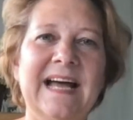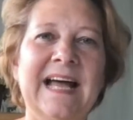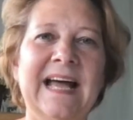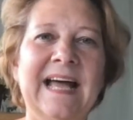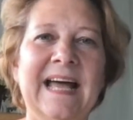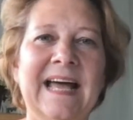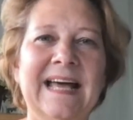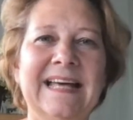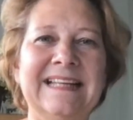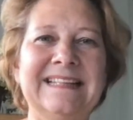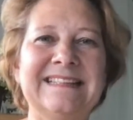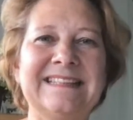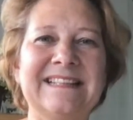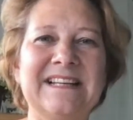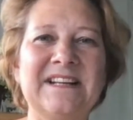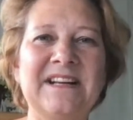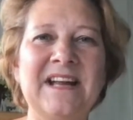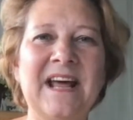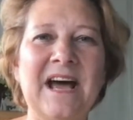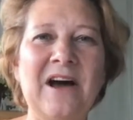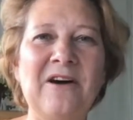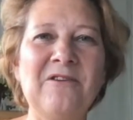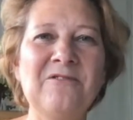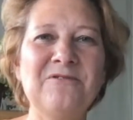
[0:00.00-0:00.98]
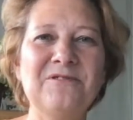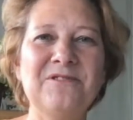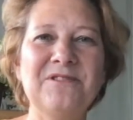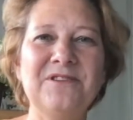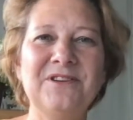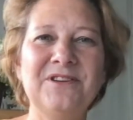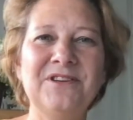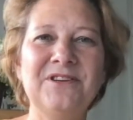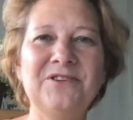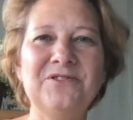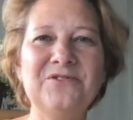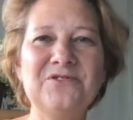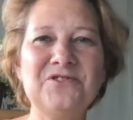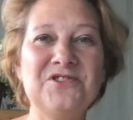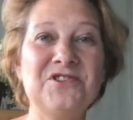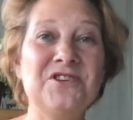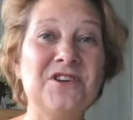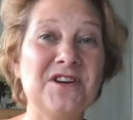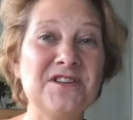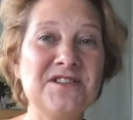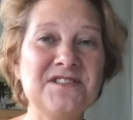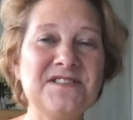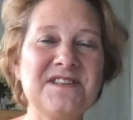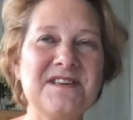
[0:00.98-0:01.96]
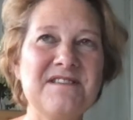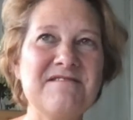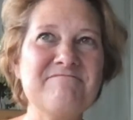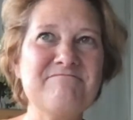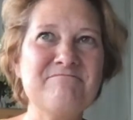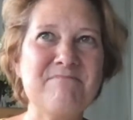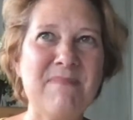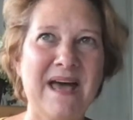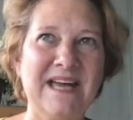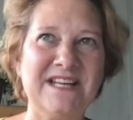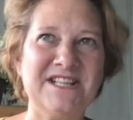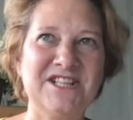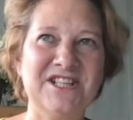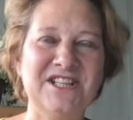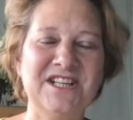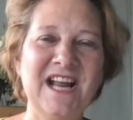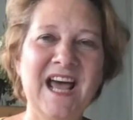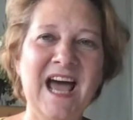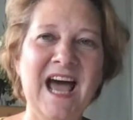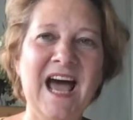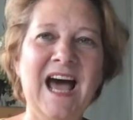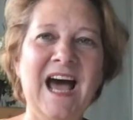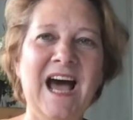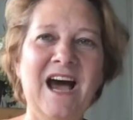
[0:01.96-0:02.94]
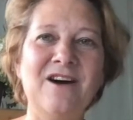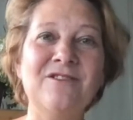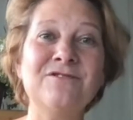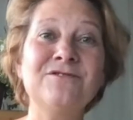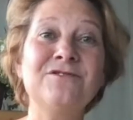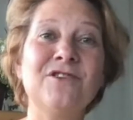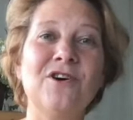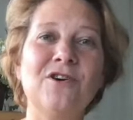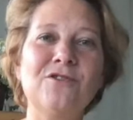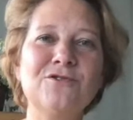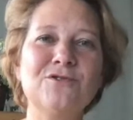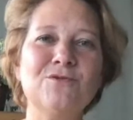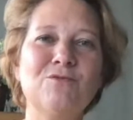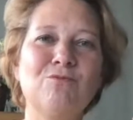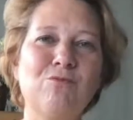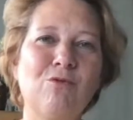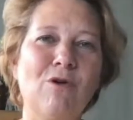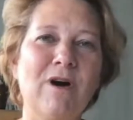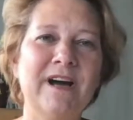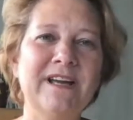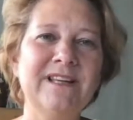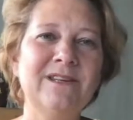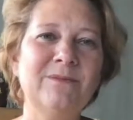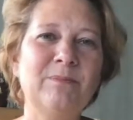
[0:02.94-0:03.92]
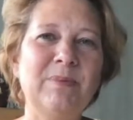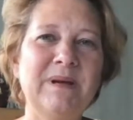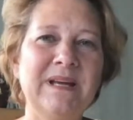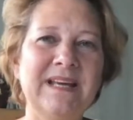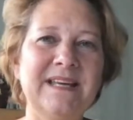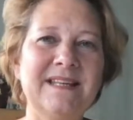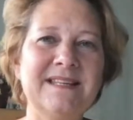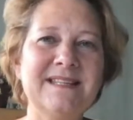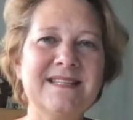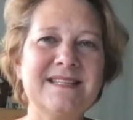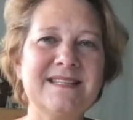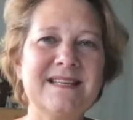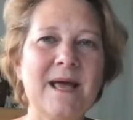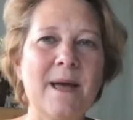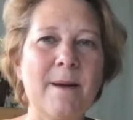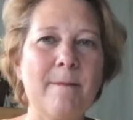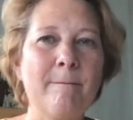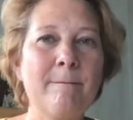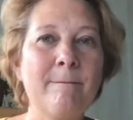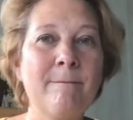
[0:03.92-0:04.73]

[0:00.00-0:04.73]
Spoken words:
And now you just imagine how those white beans